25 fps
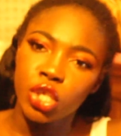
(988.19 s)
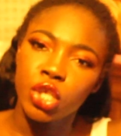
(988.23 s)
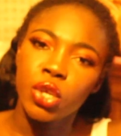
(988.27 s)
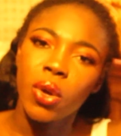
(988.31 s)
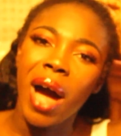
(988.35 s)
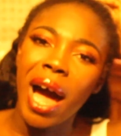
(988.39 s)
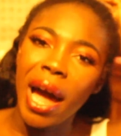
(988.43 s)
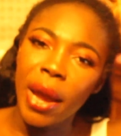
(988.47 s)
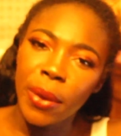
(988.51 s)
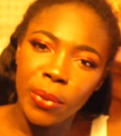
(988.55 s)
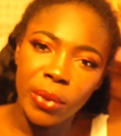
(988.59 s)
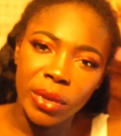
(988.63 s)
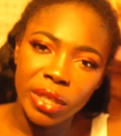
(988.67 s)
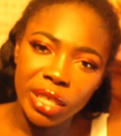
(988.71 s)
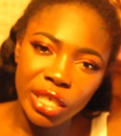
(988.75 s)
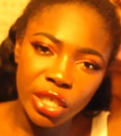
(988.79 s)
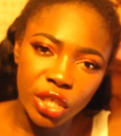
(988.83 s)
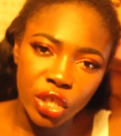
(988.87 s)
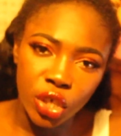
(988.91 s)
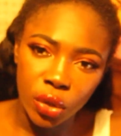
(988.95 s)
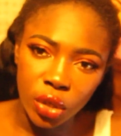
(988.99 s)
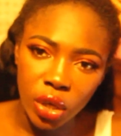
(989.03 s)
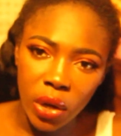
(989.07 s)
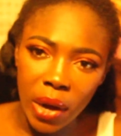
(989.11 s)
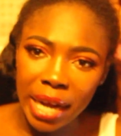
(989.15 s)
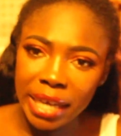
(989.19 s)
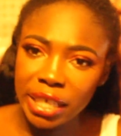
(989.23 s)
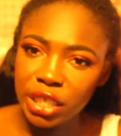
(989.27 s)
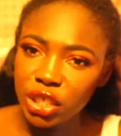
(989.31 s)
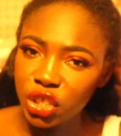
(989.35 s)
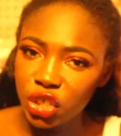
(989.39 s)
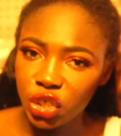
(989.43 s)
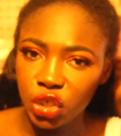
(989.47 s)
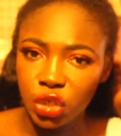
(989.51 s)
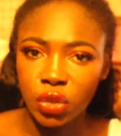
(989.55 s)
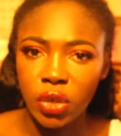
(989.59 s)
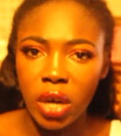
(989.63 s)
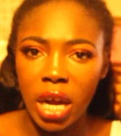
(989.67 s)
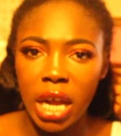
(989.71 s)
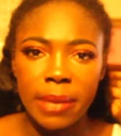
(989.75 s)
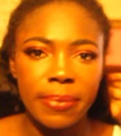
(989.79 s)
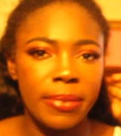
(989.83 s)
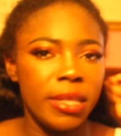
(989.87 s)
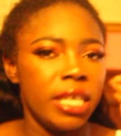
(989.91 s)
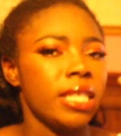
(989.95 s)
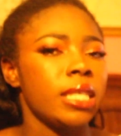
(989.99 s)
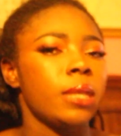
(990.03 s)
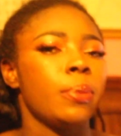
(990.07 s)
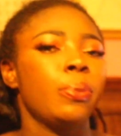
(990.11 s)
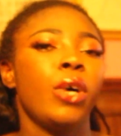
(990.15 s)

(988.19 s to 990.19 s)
So I really don't know how to describe this,